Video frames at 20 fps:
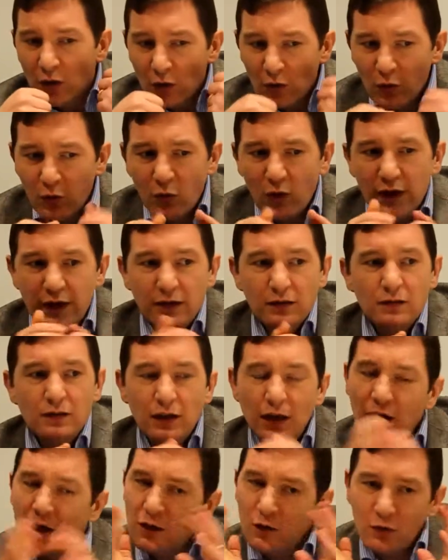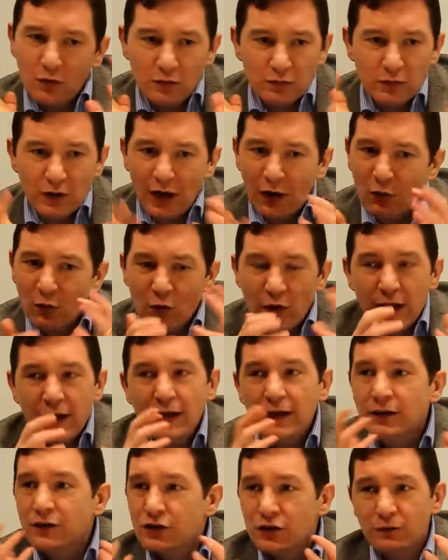Quite, a
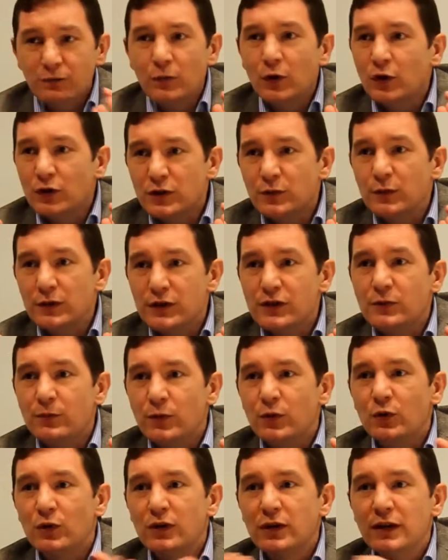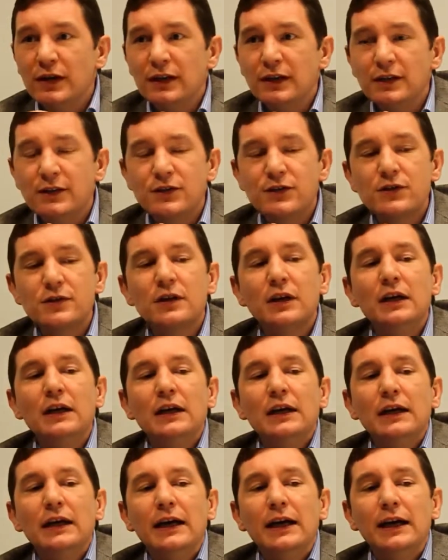range of multiple support needs,
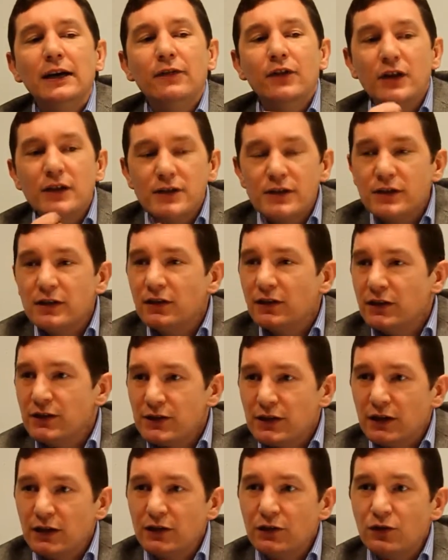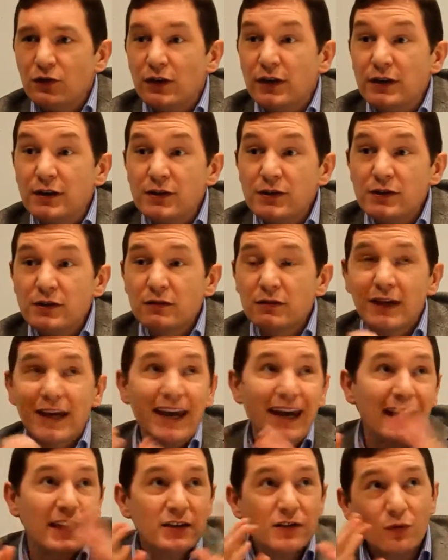very serious arthritis,
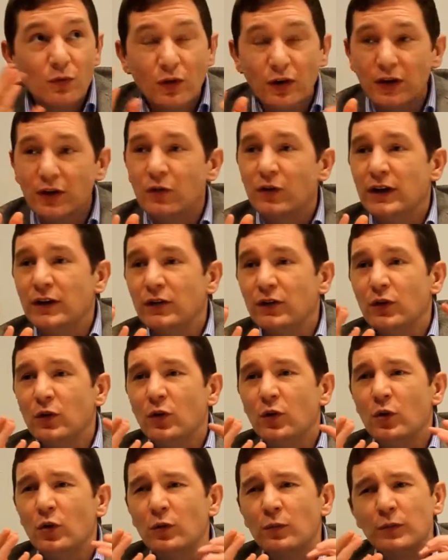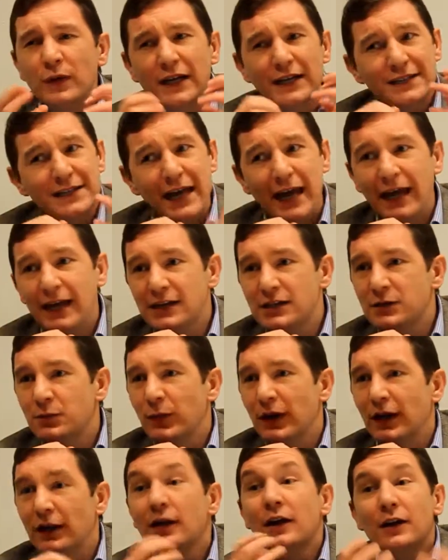cats running around the home, a dank
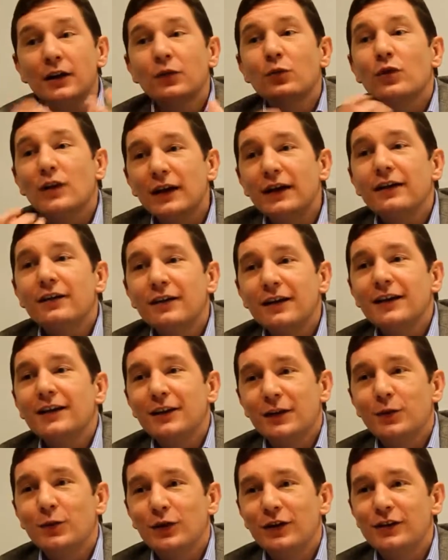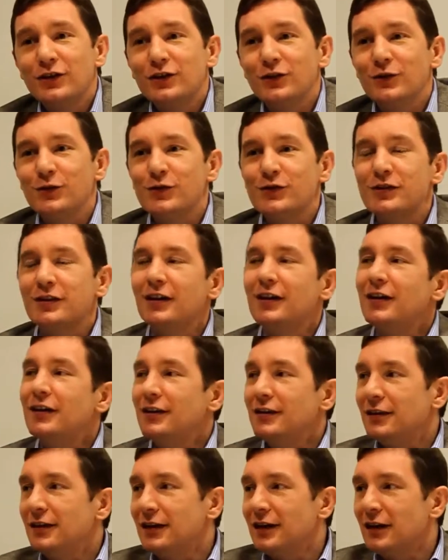smell. But clearly there were issues.
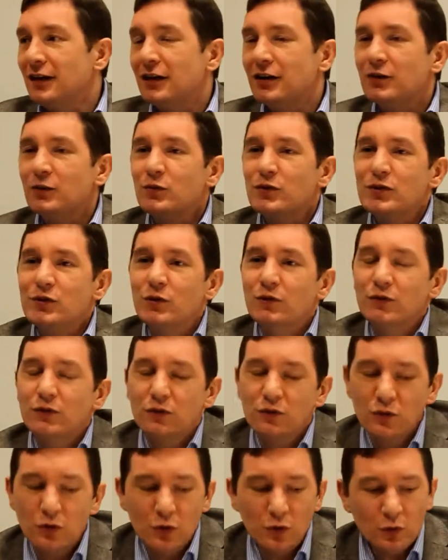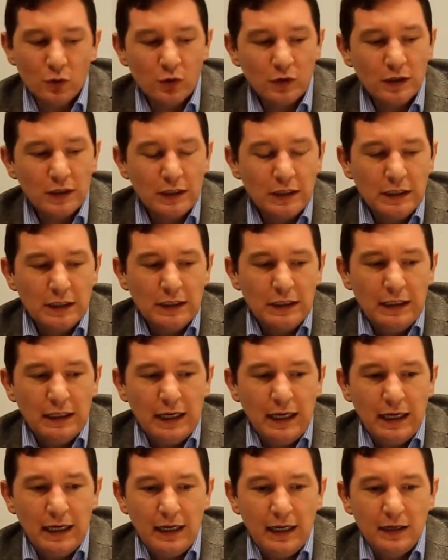The garden was overgrown,
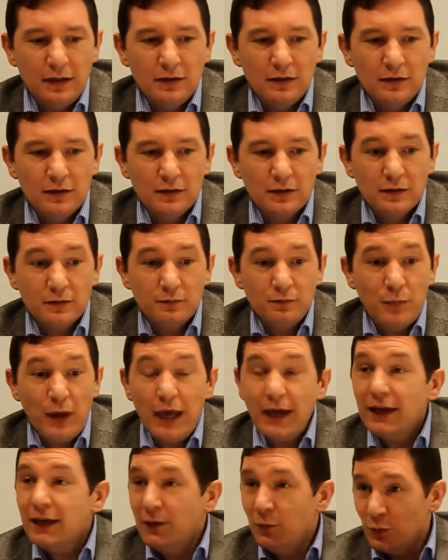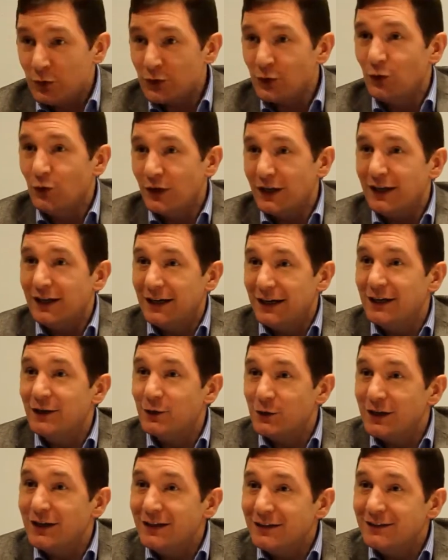and Peggy was only
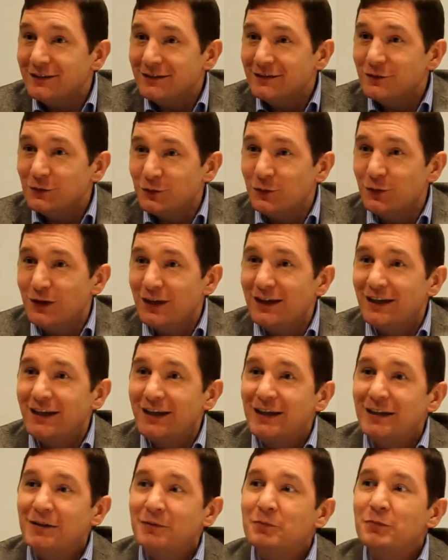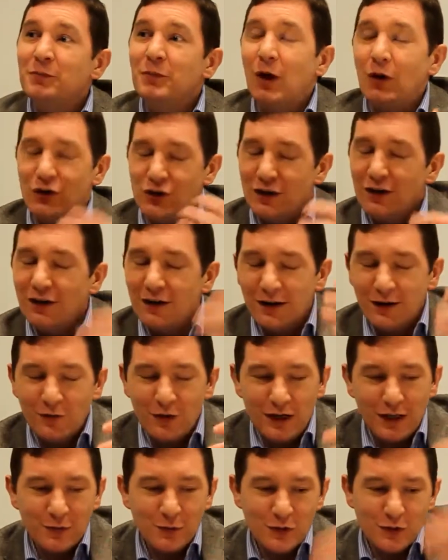allowed in, really, or Shirley
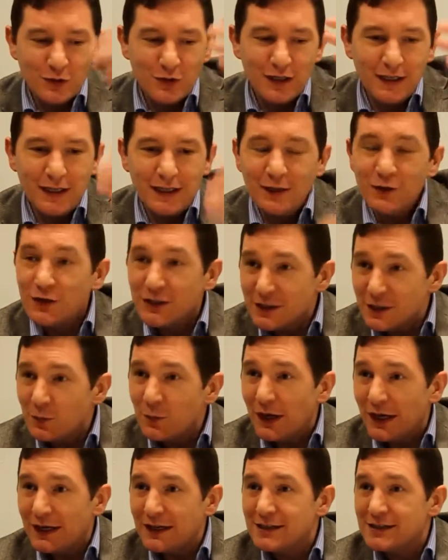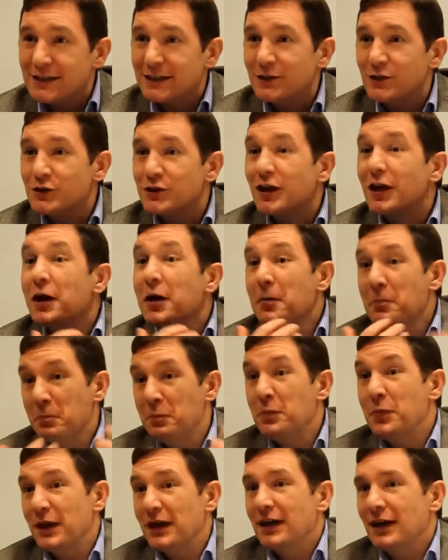rather, was only allowed into Peggy's house
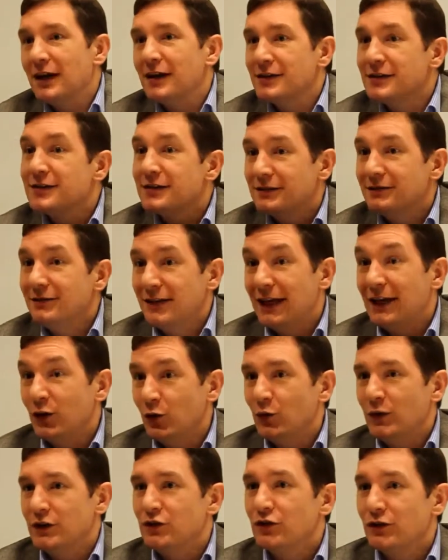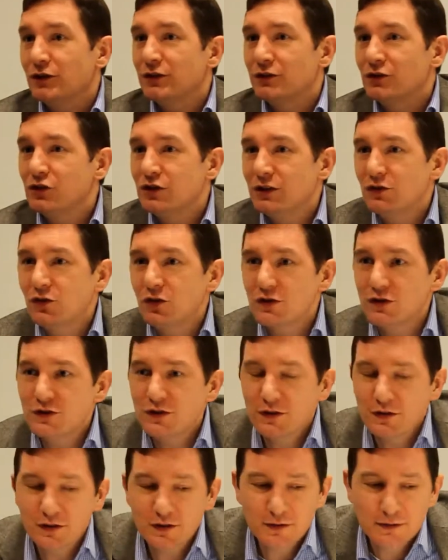because they knew each other and she
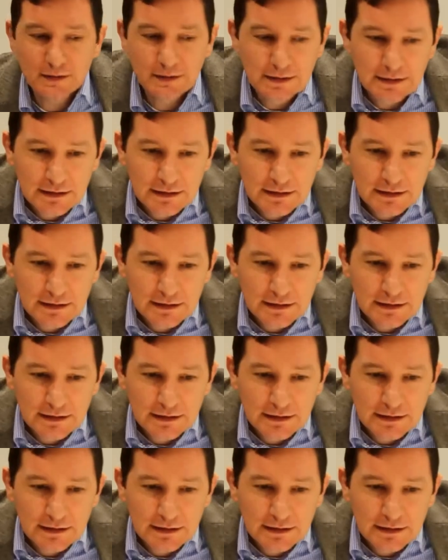trusted her.